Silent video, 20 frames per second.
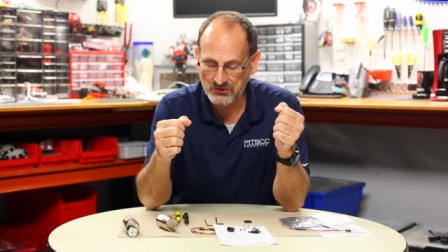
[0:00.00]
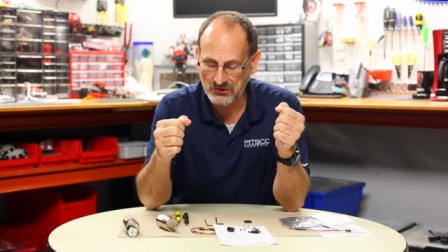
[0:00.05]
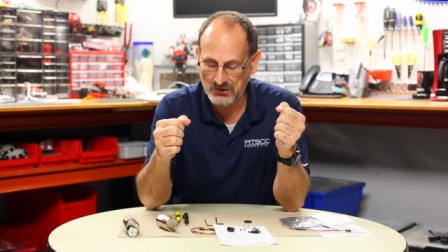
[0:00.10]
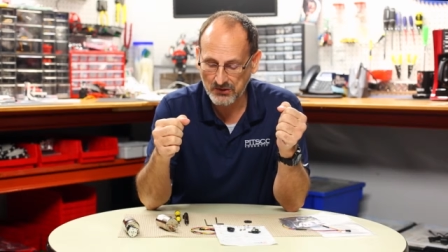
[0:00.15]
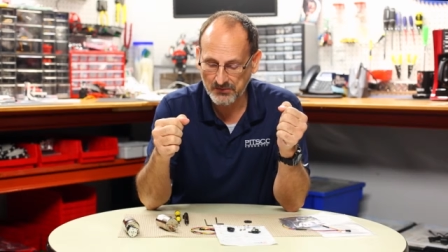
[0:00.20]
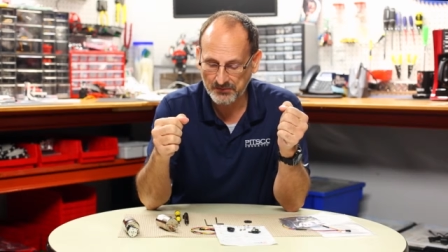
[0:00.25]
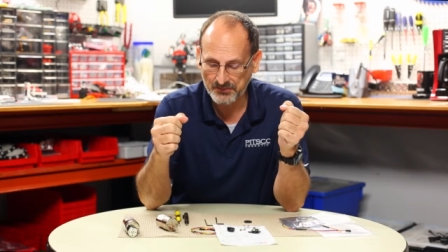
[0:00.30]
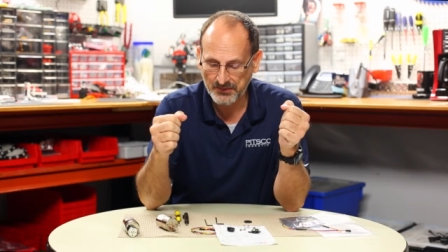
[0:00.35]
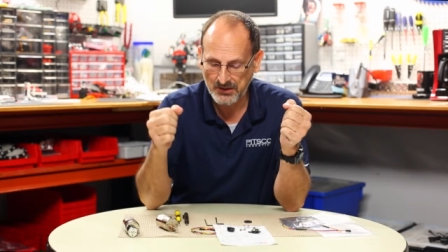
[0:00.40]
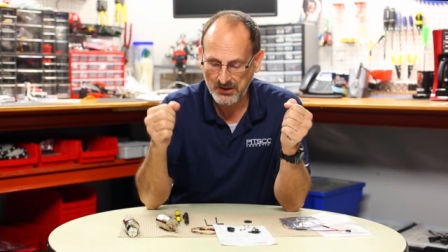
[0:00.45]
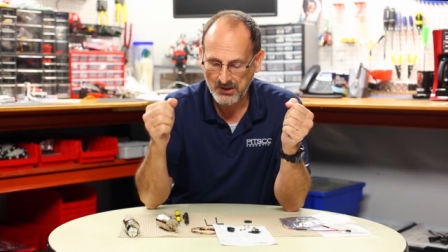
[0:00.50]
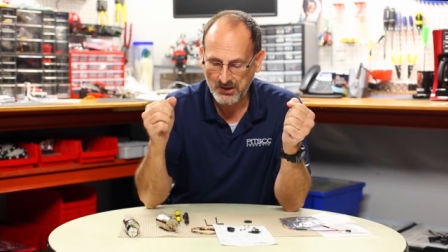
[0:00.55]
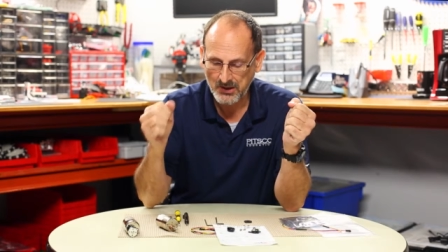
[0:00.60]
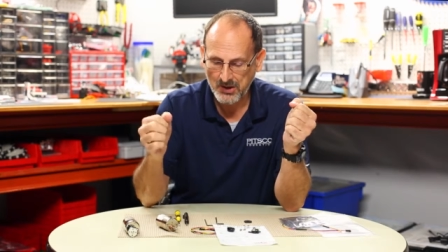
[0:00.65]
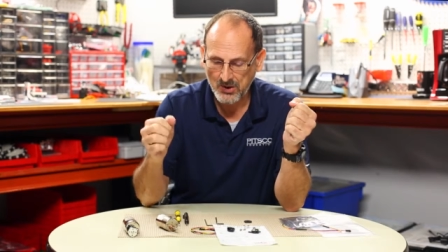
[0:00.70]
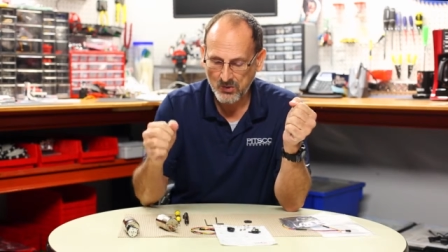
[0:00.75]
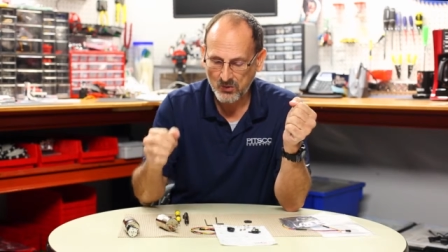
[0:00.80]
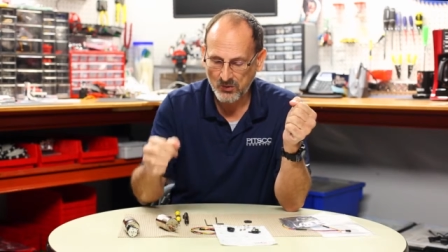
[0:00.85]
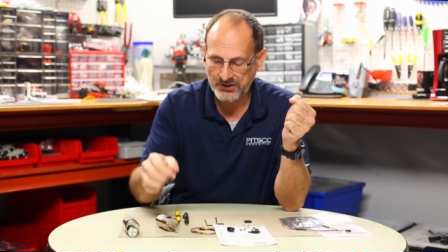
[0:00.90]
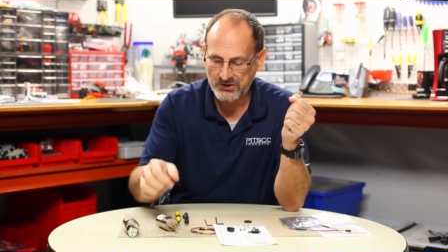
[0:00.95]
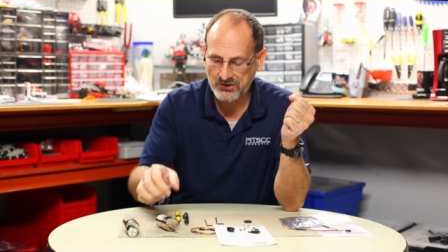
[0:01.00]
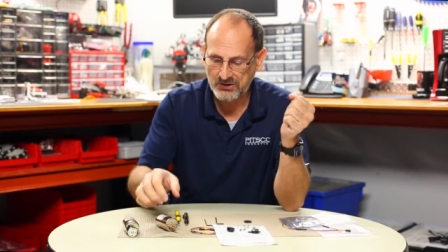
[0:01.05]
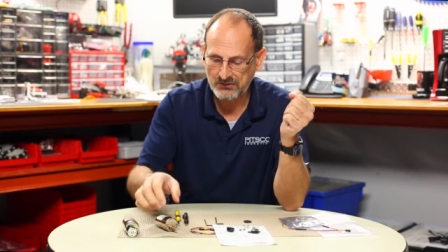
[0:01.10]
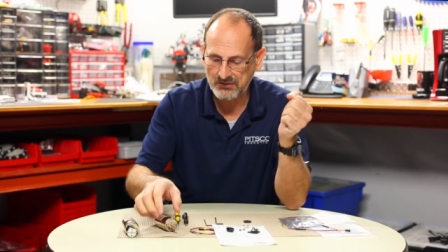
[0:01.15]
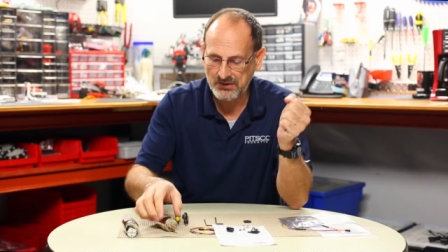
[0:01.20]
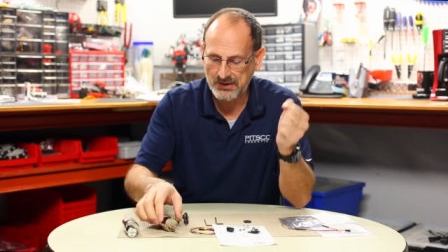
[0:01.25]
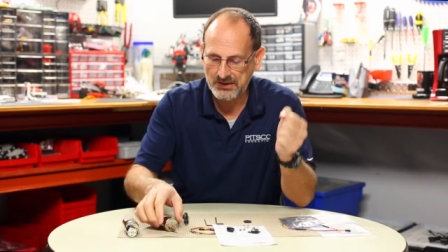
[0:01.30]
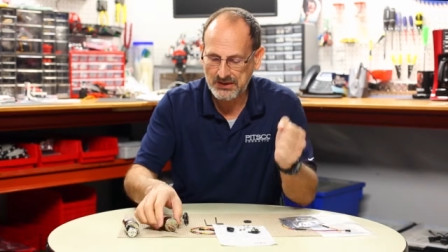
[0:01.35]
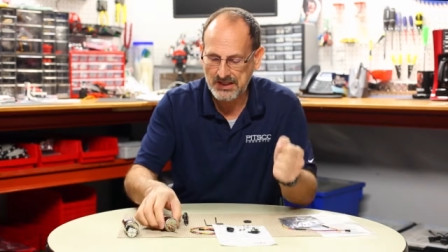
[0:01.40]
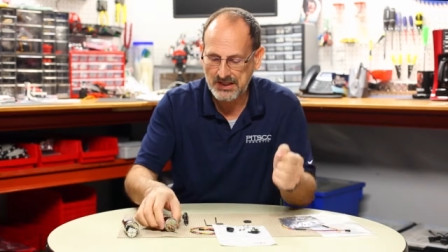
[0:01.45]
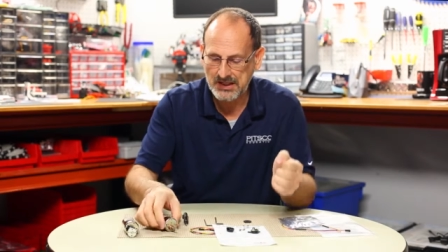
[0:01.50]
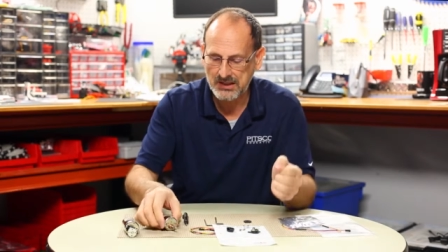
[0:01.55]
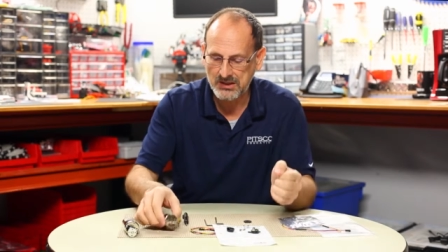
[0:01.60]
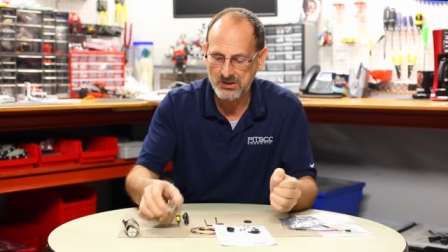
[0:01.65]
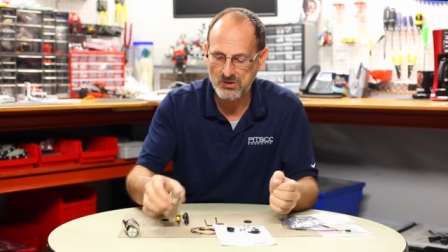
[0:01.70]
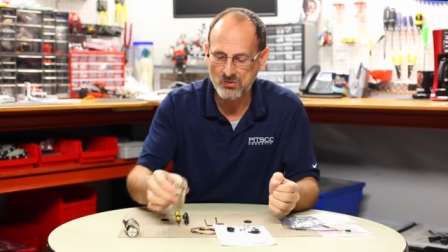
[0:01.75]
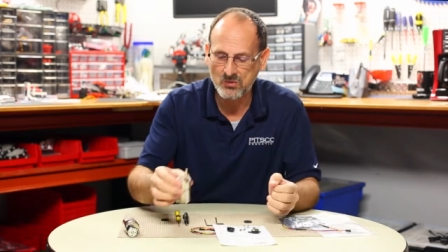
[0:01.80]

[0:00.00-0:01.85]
So once you've done that,